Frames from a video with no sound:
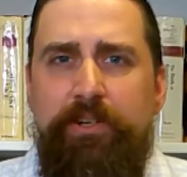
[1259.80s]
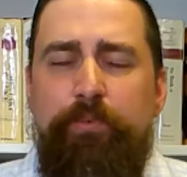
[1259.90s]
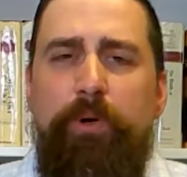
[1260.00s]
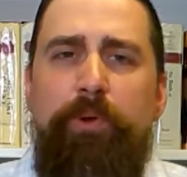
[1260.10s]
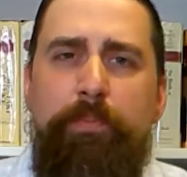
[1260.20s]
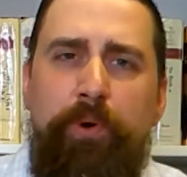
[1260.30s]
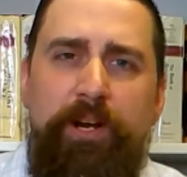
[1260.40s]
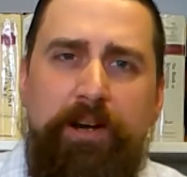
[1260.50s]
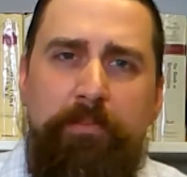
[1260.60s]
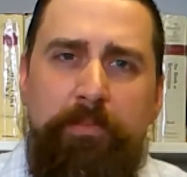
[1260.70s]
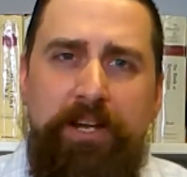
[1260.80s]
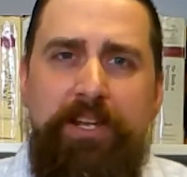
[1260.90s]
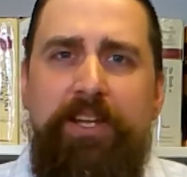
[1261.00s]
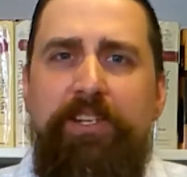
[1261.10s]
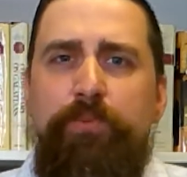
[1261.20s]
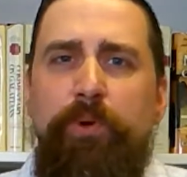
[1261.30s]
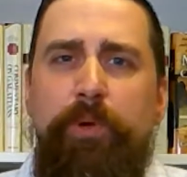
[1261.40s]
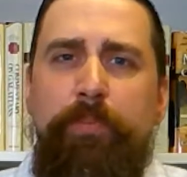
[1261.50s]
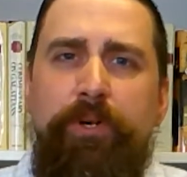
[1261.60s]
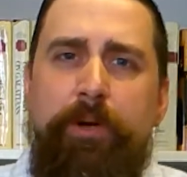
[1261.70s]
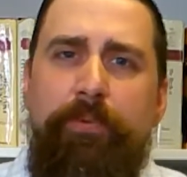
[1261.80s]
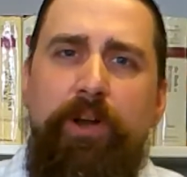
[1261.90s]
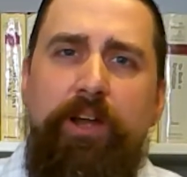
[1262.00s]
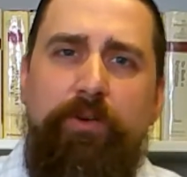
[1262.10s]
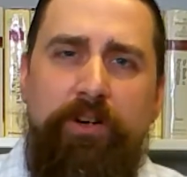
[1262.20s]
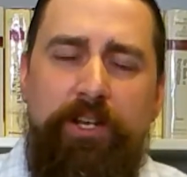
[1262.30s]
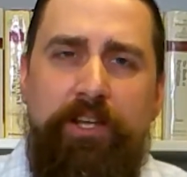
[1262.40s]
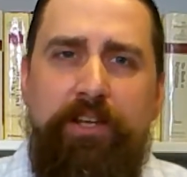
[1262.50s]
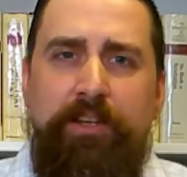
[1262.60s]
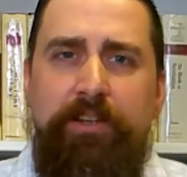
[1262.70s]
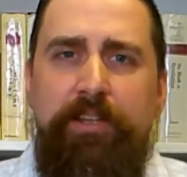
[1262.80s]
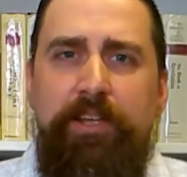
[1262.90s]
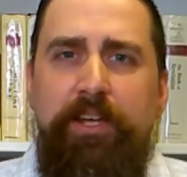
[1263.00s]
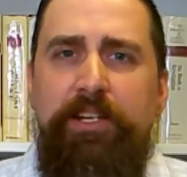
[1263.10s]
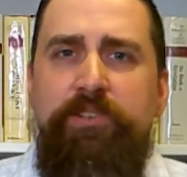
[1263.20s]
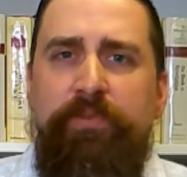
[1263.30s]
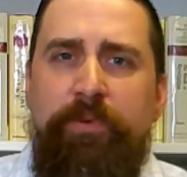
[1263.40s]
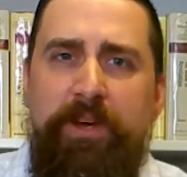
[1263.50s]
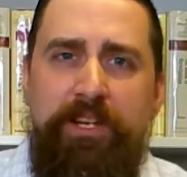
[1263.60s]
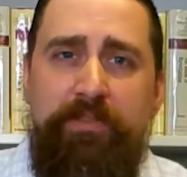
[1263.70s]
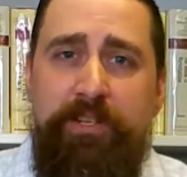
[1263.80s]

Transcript: Where we put our money is where we put our priority. And so for many of